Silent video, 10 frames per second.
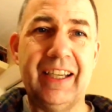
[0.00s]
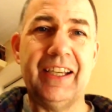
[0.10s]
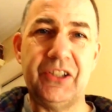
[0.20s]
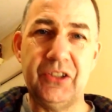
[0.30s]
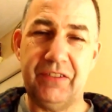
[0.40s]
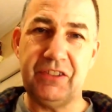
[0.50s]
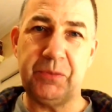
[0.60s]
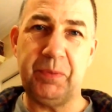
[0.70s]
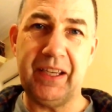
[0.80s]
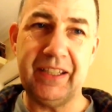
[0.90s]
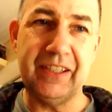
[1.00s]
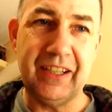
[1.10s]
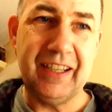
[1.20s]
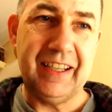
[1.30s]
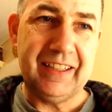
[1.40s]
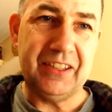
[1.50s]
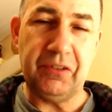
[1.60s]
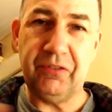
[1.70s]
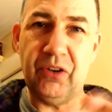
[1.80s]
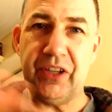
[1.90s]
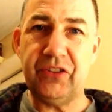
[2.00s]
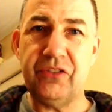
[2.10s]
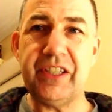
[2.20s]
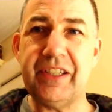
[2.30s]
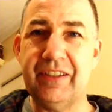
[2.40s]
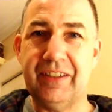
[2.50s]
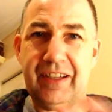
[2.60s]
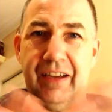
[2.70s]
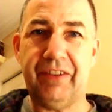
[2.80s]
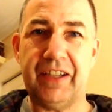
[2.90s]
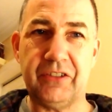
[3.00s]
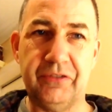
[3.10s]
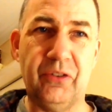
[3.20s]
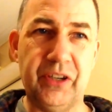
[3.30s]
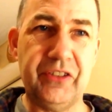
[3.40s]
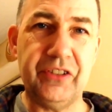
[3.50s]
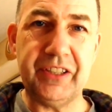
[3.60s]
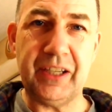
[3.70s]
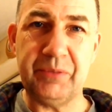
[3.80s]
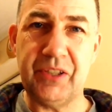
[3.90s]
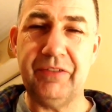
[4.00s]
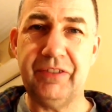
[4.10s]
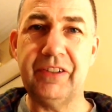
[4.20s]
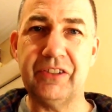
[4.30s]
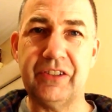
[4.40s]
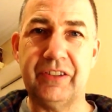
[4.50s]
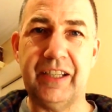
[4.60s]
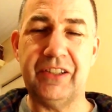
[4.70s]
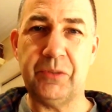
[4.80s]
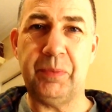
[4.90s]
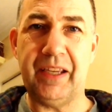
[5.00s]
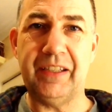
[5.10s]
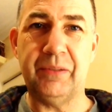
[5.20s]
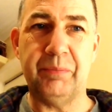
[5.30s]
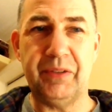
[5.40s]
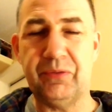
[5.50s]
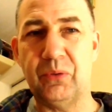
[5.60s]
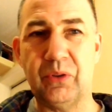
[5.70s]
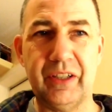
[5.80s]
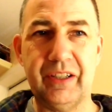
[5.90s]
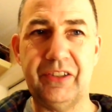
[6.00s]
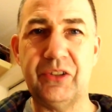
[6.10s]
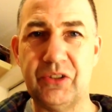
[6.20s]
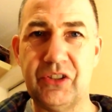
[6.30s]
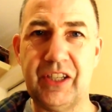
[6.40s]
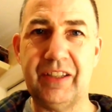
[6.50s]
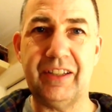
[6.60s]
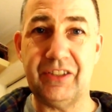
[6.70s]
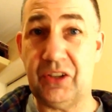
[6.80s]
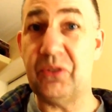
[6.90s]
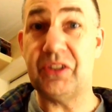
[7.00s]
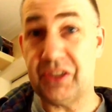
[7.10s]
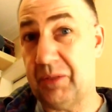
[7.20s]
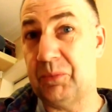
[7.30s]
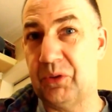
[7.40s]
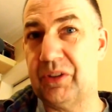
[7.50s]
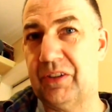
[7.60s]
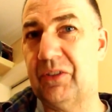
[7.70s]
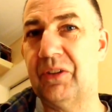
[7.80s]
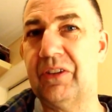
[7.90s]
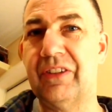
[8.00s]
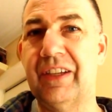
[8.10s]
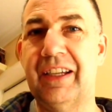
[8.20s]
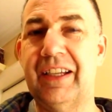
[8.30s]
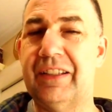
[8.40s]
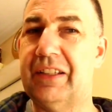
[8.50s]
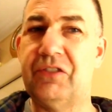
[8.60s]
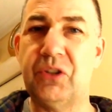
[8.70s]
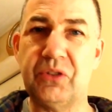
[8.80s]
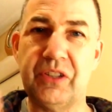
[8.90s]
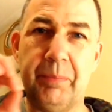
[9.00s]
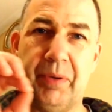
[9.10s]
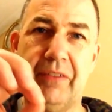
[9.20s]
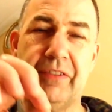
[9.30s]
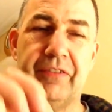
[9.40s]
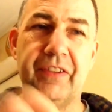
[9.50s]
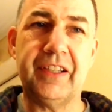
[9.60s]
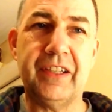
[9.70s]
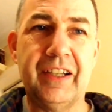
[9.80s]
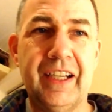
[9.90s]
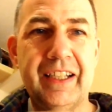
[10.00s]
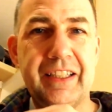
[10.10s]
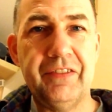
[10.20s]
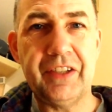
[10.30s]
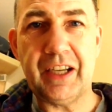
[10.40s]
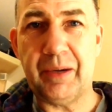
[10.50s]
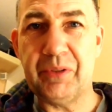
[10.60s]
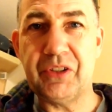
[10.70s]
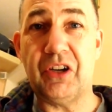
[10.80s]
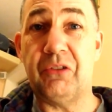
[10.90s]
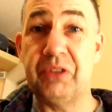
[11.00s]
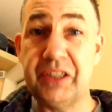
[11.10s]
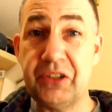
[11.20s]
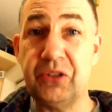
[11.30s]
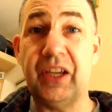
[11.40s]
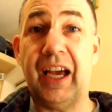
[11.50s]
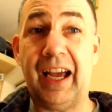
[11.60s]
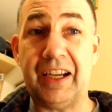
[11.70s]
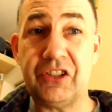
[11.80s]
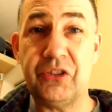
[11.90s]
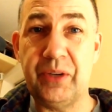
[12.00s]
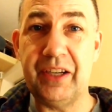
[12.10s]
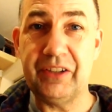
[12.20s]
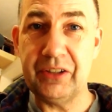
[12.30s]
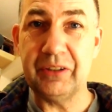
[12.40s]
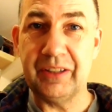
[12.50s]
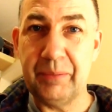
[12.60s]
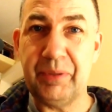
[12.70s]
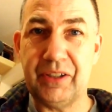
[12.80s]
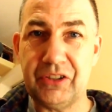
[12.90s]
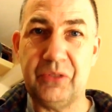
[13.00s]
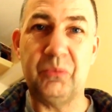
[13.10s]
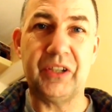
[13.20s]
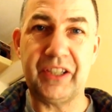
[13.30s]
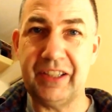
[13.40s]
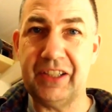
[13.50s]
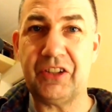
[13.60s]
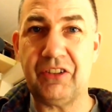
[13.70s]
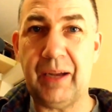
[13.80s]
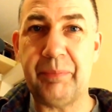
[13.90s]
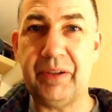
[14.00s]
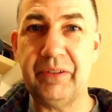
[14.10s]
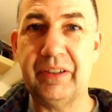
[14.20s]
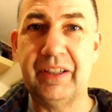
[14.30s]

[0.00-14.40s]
you'd have to spend. There's a factor of 43 times difference in spend before you could say that the south is getting more than the north. They've chosen the perfect figure. David Cameron's got a really good actuarial person working this crap out.